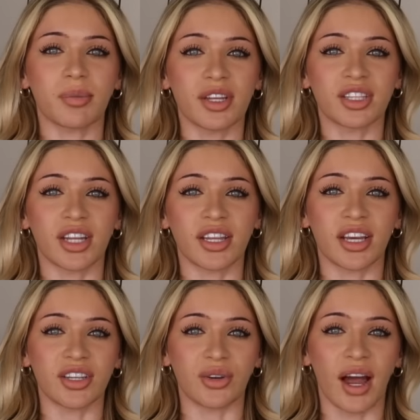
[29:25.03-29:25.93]
some of the shit
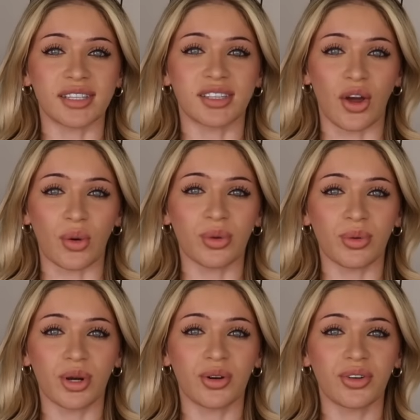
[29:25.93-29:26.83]
that you guys go
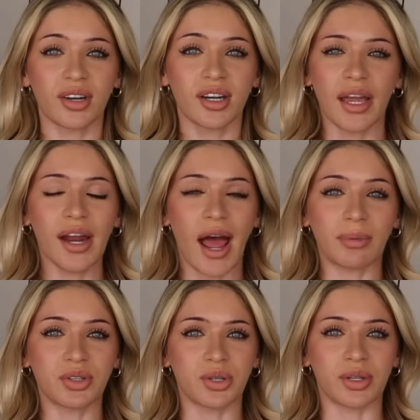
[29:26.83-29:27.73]
through, it
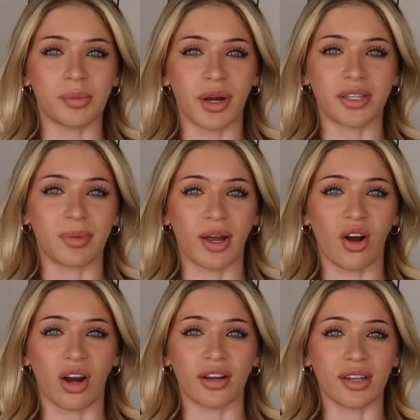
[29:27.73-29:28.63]
absolutely breaks my
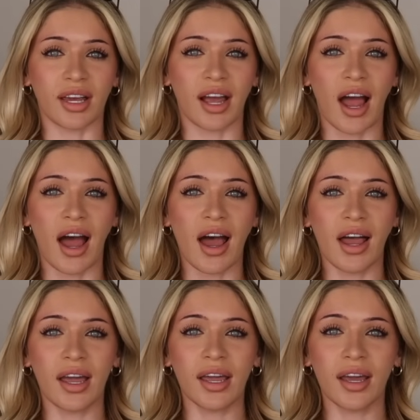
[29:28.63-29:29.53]
heart. Like,
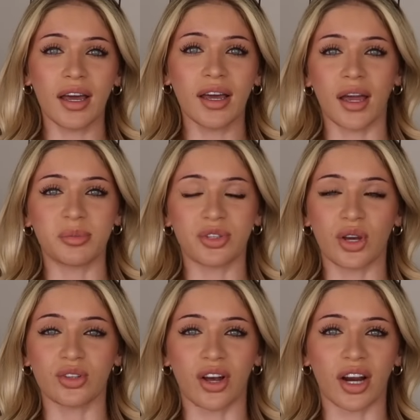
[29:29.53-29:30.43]
I am
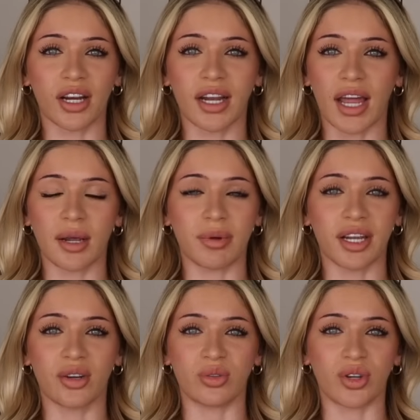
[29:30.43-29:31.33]
so sorry to
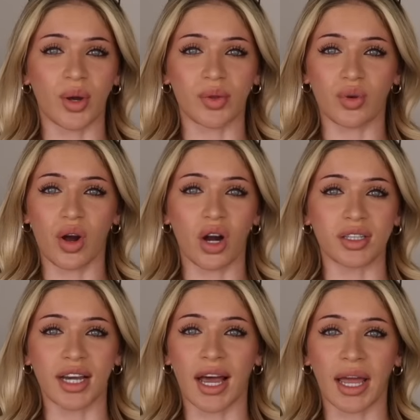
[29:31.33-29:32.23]
anybody who's going through a
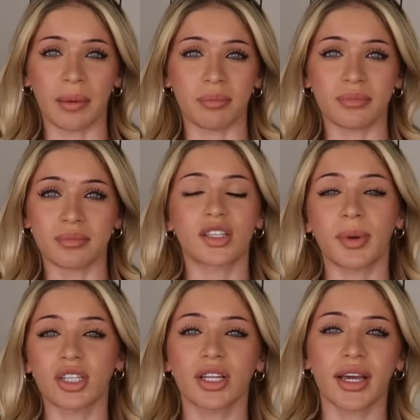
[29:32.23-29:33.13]
hard time,
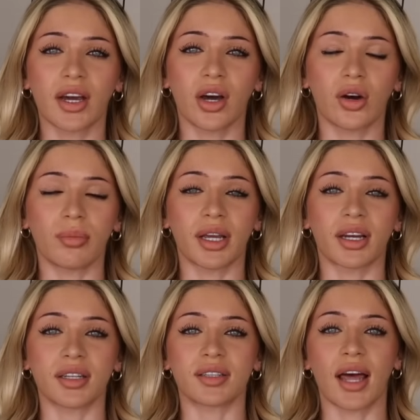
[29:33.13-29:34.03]
especially at home,
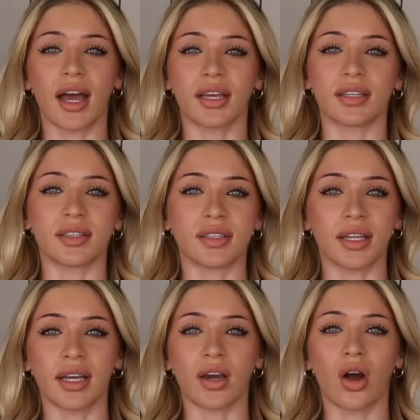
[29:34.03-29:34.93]
because that is
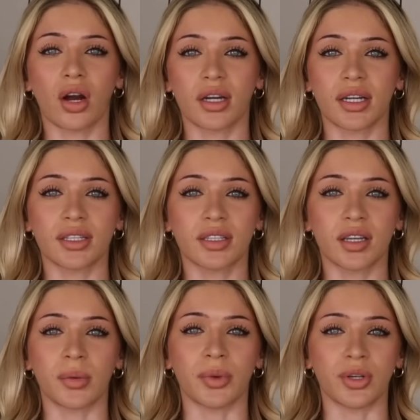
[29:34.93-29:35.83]
the hardest
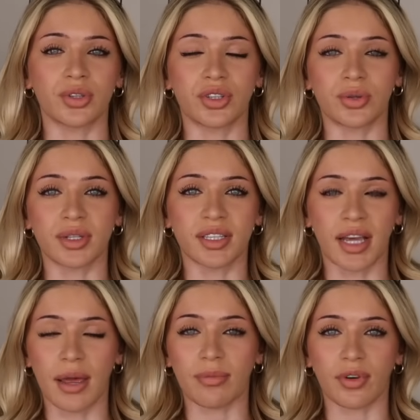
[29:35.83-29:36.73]
abuse to
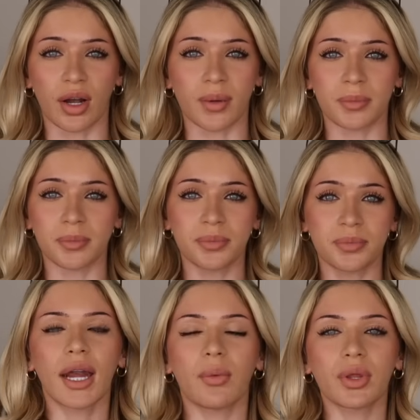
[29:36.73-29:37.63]
escape from.
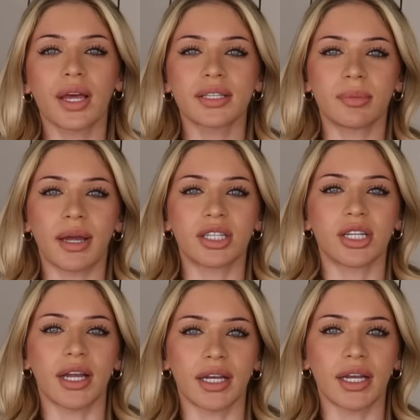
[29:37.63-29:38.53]
And I would like to
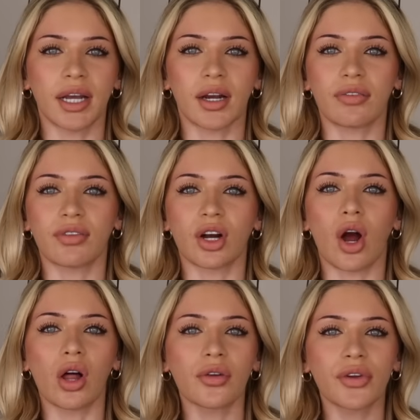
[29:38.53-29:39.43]
mention in here, for
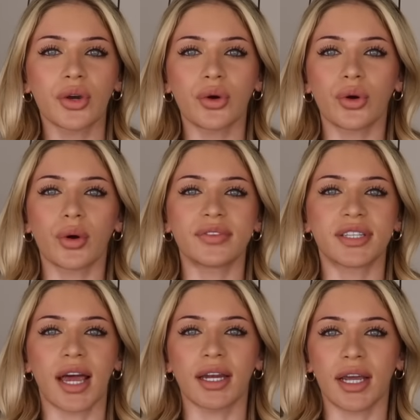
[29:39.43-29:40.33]
all of you who have
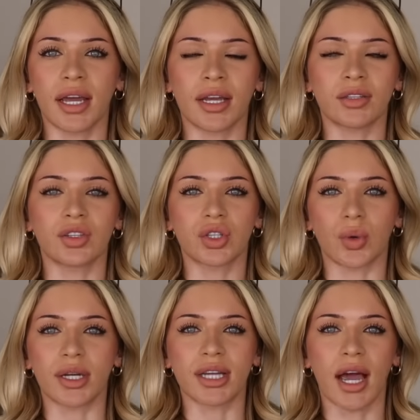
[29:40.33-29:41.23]
sent in
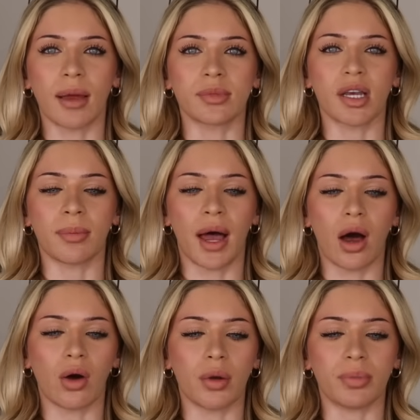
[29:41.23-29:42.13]
story times
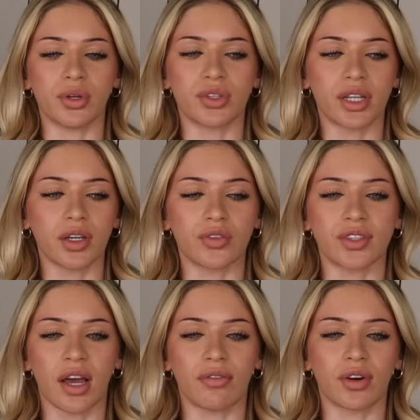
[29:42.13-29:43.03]
about abuse that you've
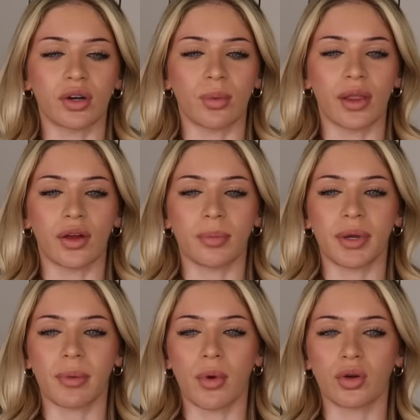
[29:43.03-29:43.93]
suffered, whether it
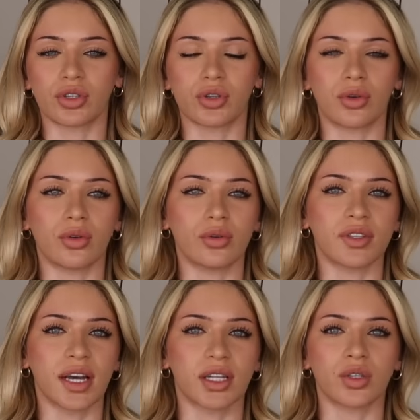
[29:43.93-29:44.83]
be emotional,
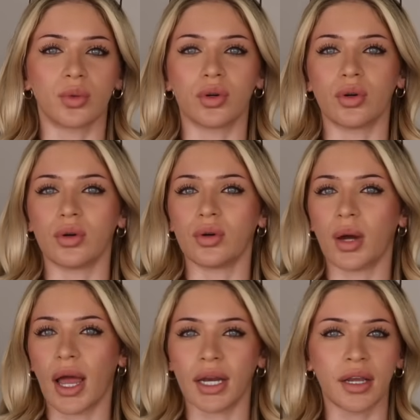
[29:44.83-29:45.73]

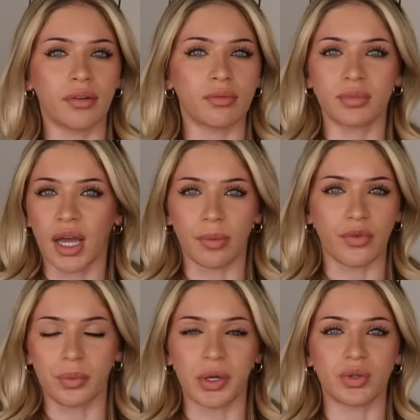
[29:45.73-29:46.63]
sexual, any type
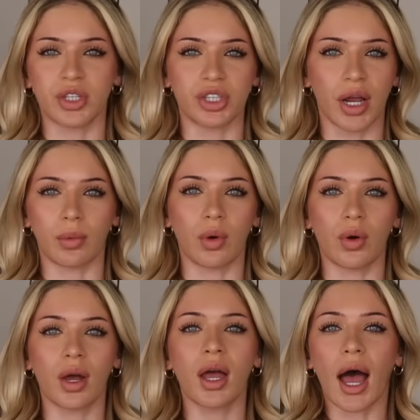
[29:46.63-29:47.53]
of abuse in
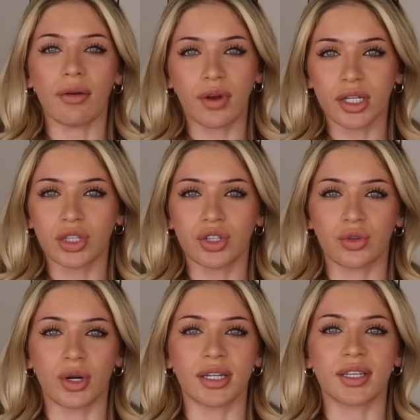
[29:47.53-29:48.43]
general, I've read your
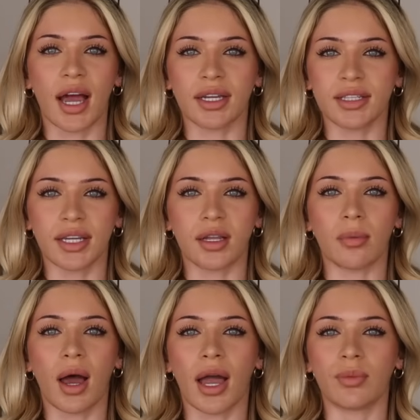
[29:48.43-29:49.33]
stories, I see
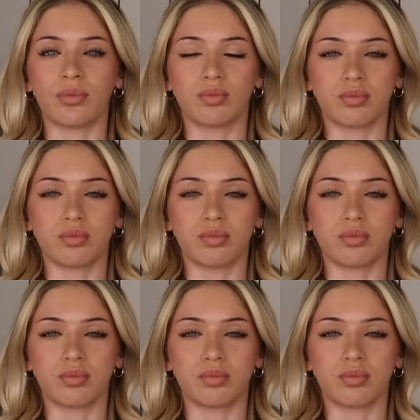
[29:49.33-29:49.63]
them. I